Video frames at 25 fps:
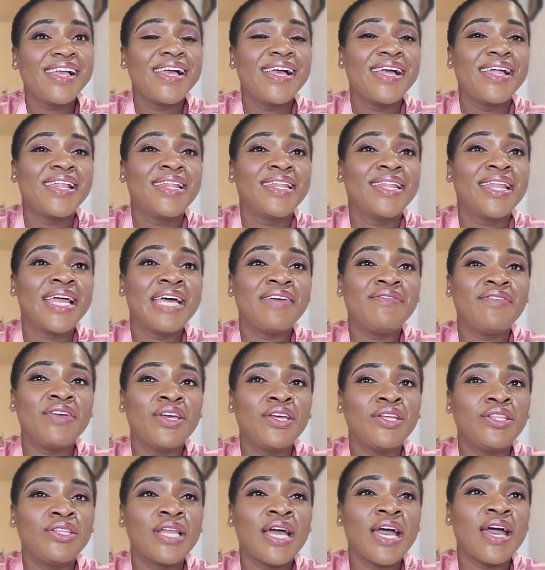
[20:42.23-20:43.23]

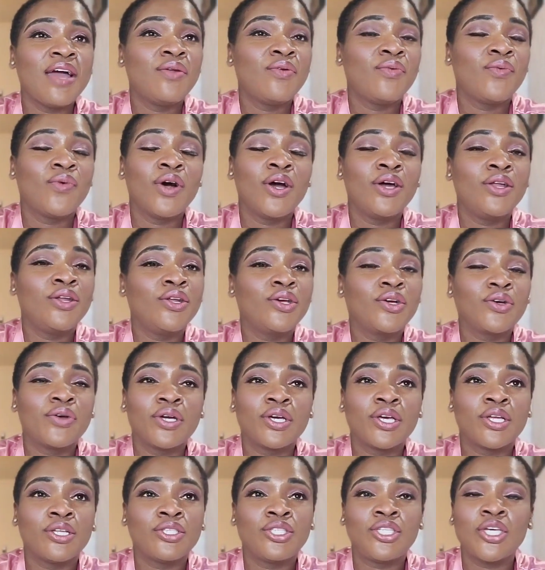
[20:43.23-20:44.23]
Loving that one
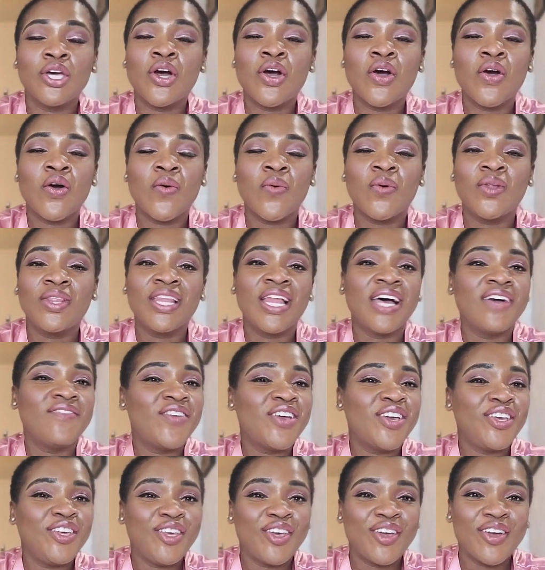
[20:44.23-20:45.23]
crooked toe.
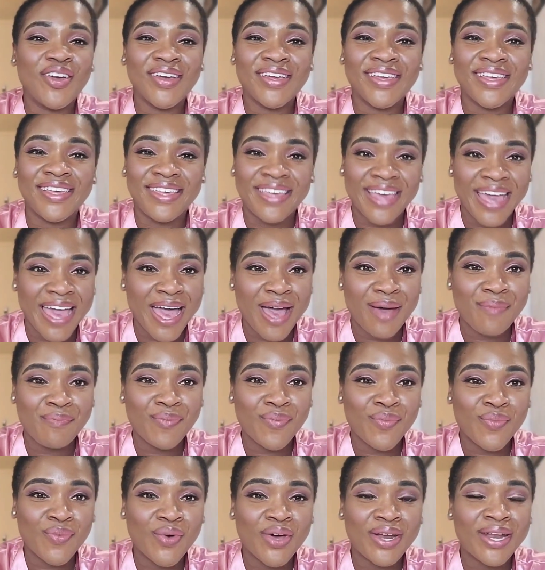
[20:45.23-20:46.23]
Loving your
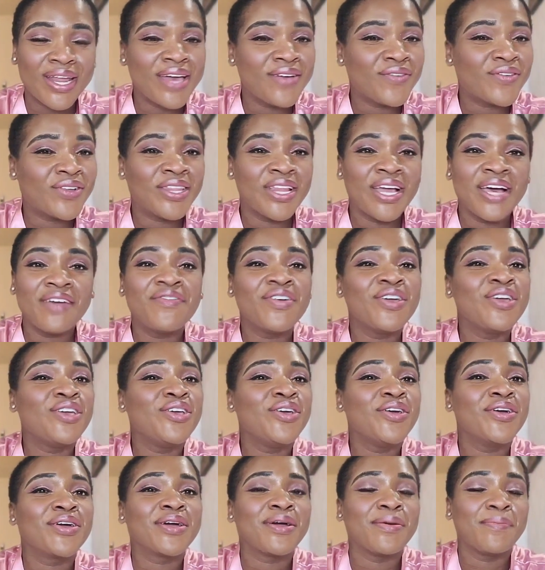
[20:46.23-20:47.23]
gap. Whatever. Loving
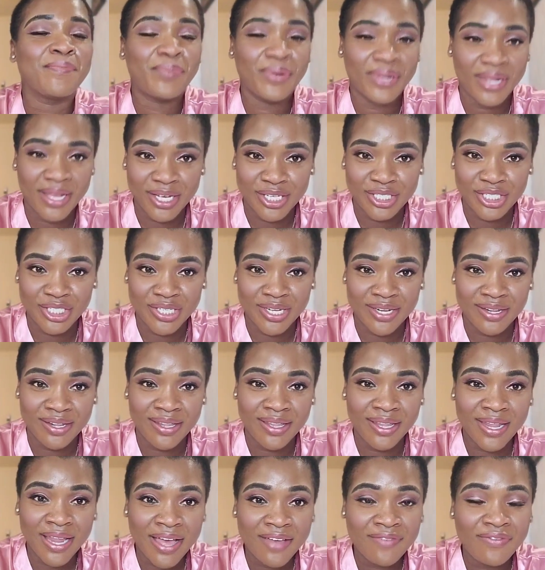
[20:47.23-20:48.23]
your complexion.
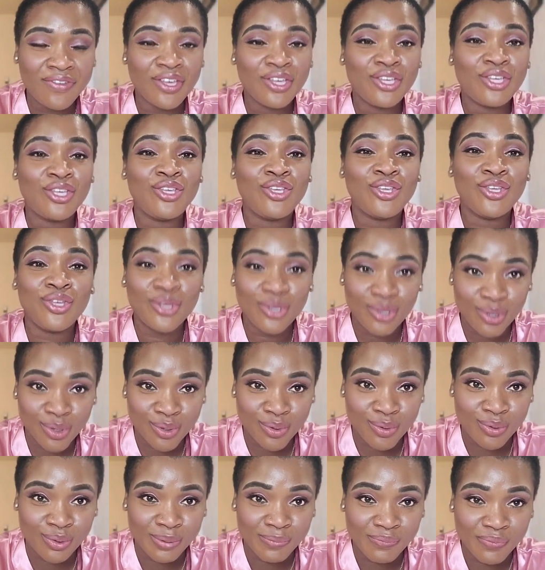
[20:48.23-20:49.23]
Loving
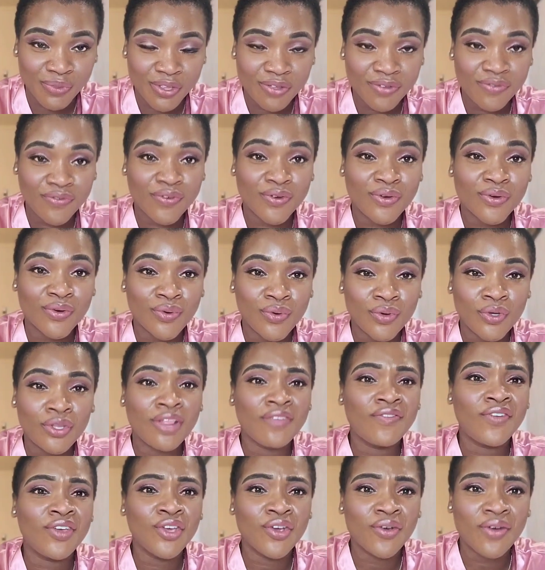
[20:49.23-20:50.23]
you. for
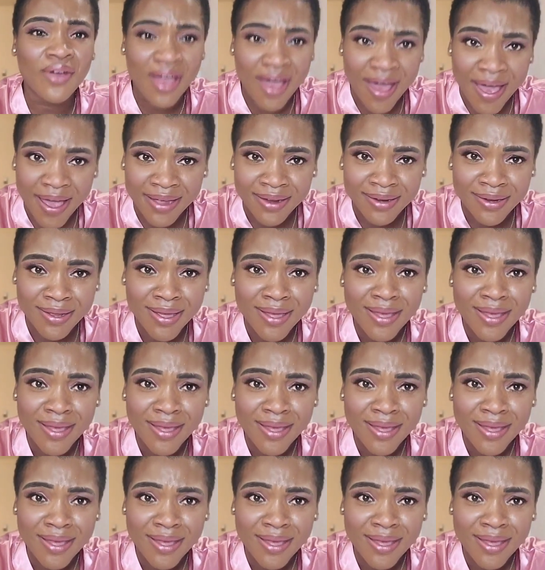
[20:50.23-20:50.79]
Loving your height.